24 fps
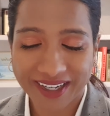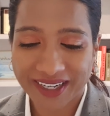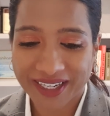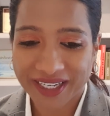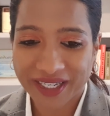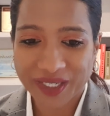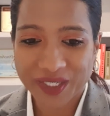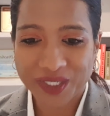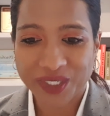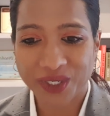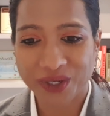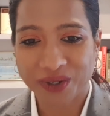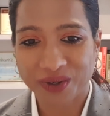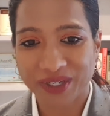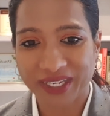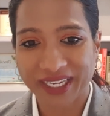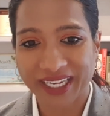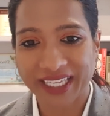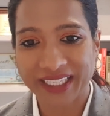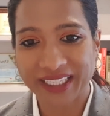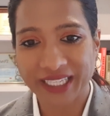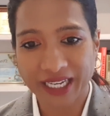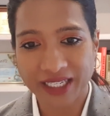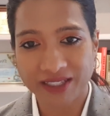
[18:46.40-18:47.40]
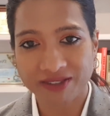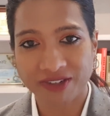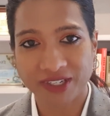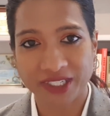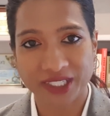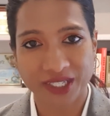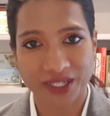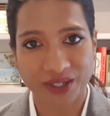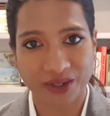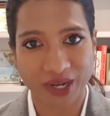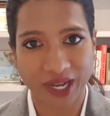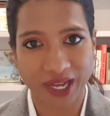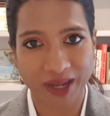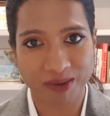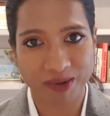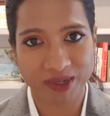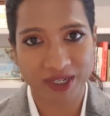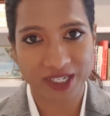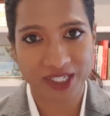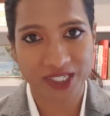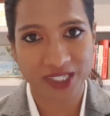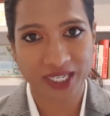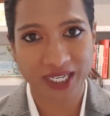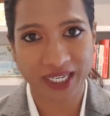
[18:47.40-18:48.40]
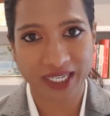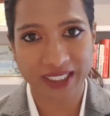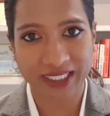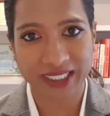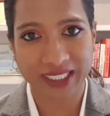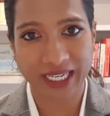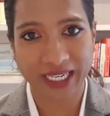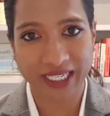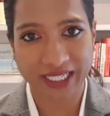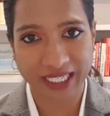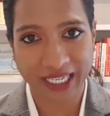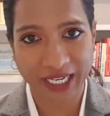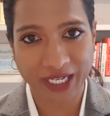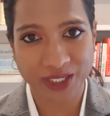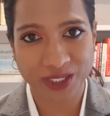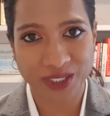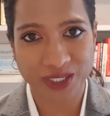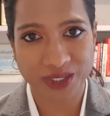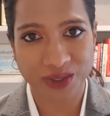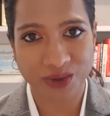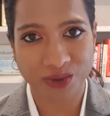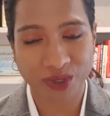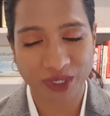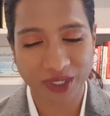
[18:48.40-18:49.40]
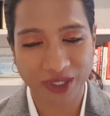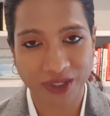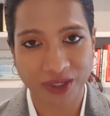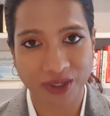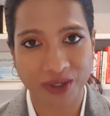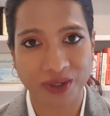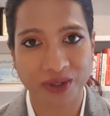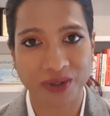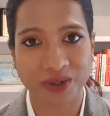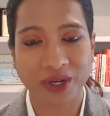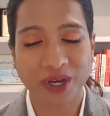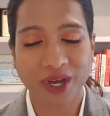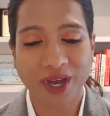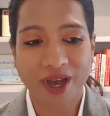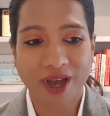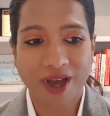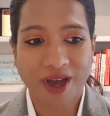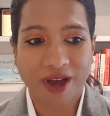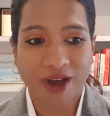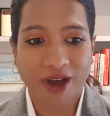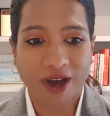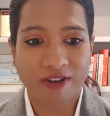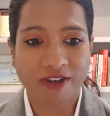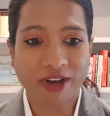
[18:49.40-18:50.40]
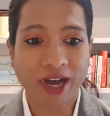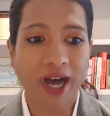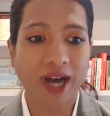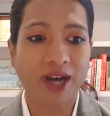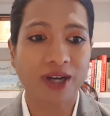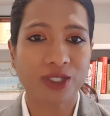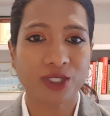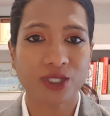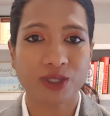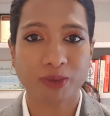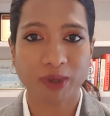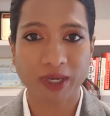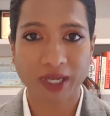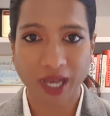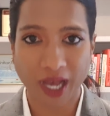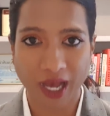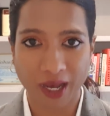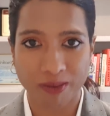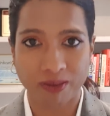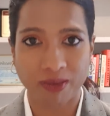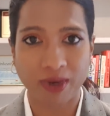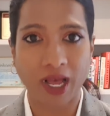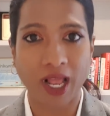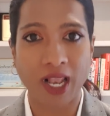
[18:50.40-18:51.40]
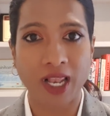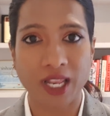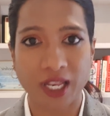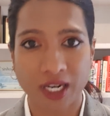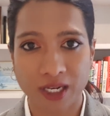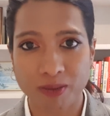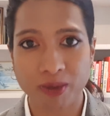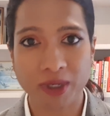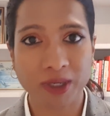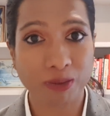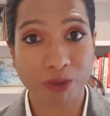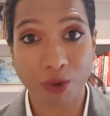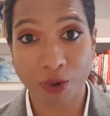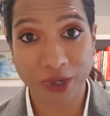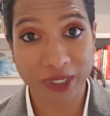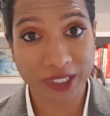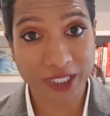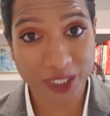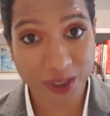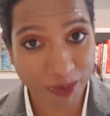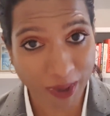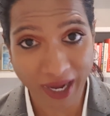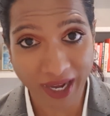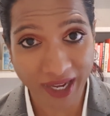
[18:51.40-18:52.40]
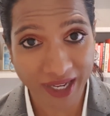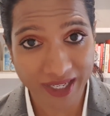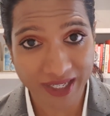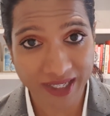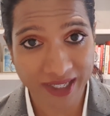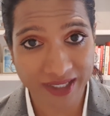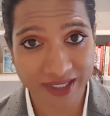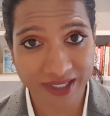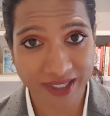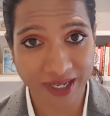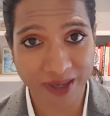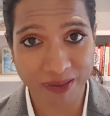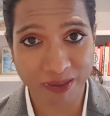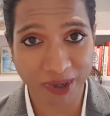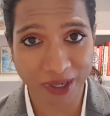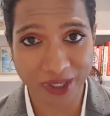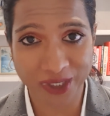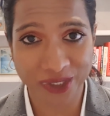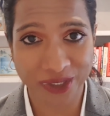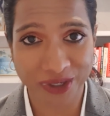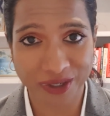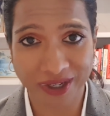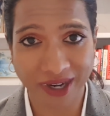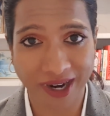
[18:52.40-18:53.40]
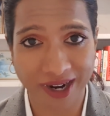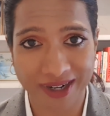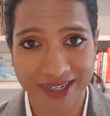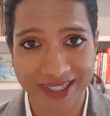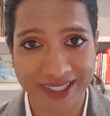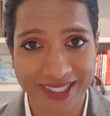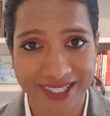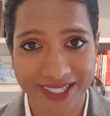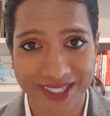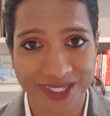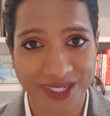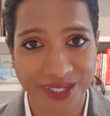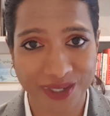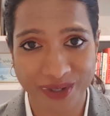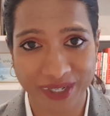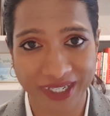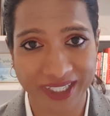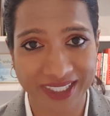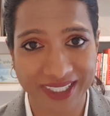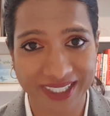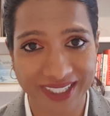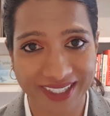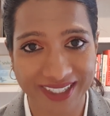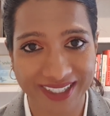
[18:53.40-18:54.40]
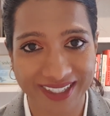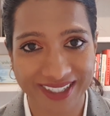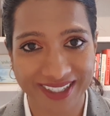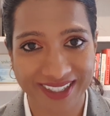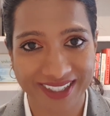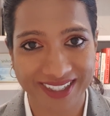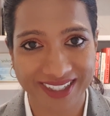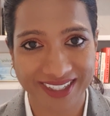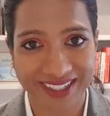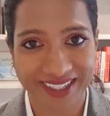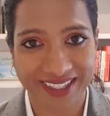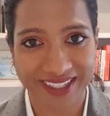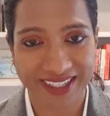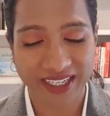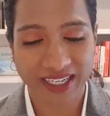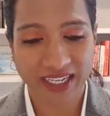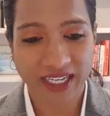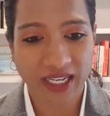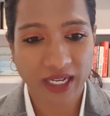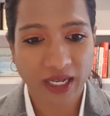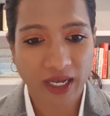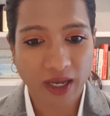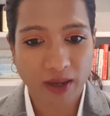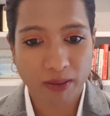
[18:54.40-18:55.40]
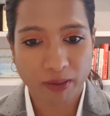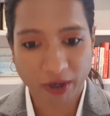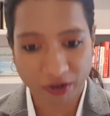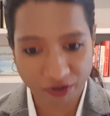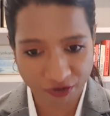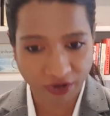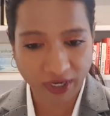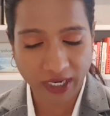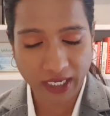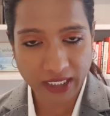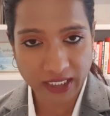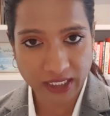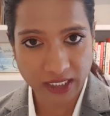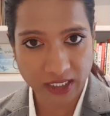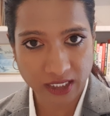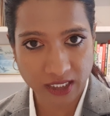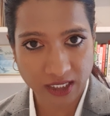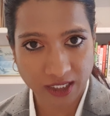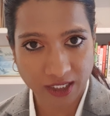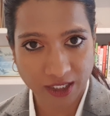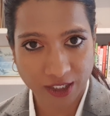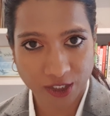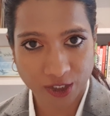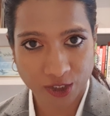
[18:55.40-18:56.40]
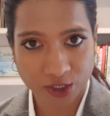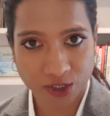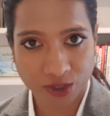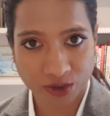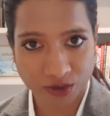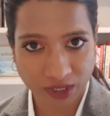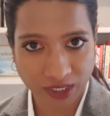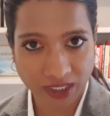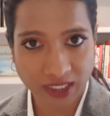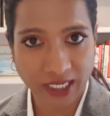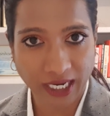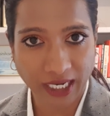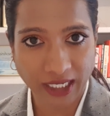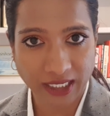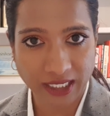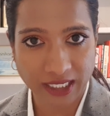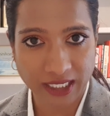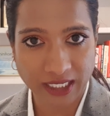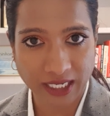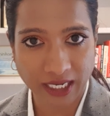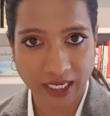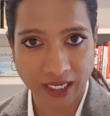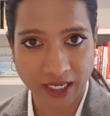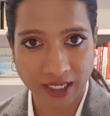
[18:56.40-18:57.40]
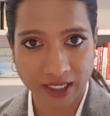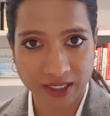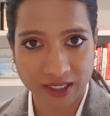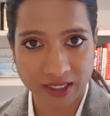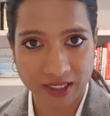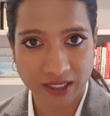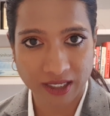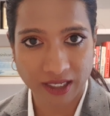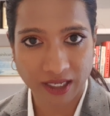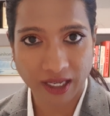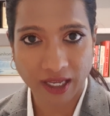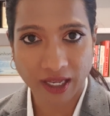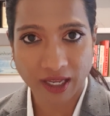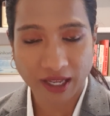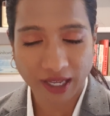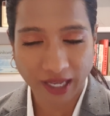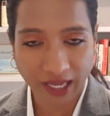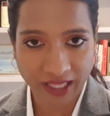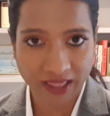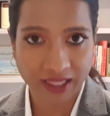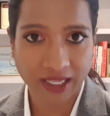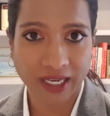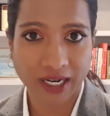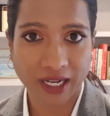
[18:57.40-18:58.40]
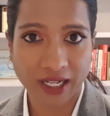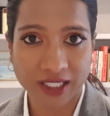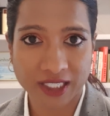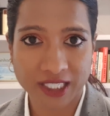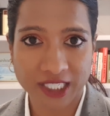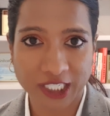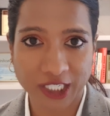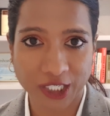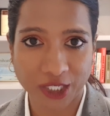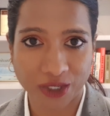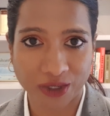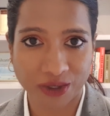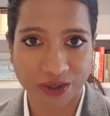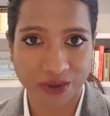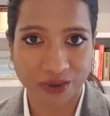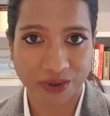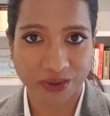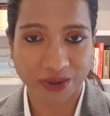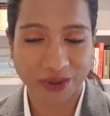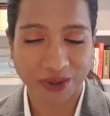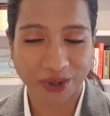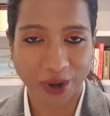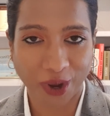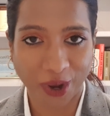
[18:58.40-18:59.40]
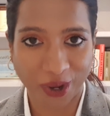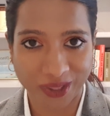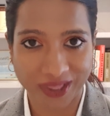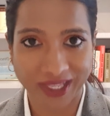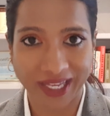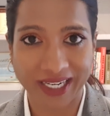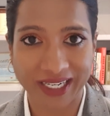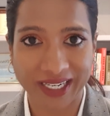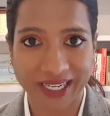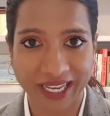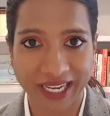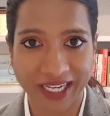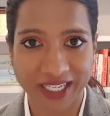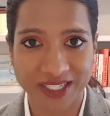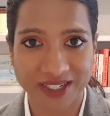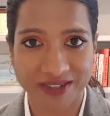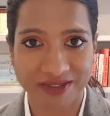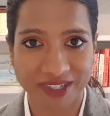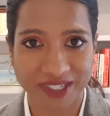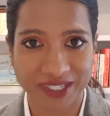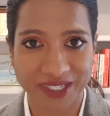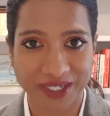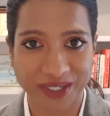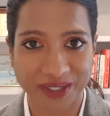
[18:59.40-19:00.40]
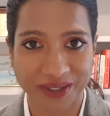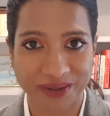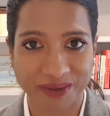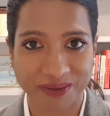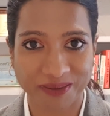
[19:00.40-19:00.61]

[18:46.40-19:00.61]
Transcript: So in that video, I'm going to share techniques with you of how to become a little bit more inspired about your current situation. But first, do this exercise, and then I'll see you on that next video.